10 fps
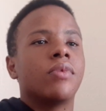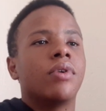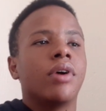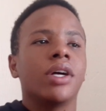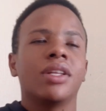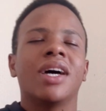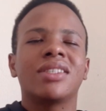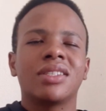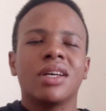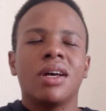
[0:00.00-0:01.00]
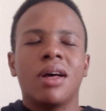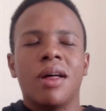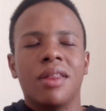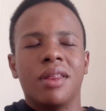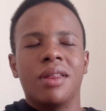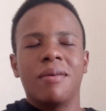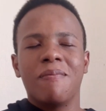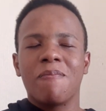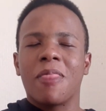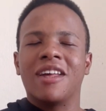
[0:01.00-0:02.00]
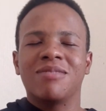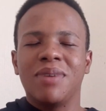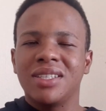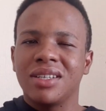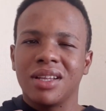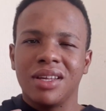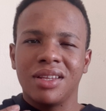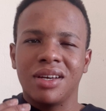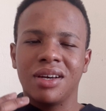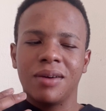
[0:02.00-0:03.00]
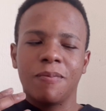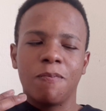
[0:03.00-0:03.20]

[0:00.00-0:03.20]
right? That's basically the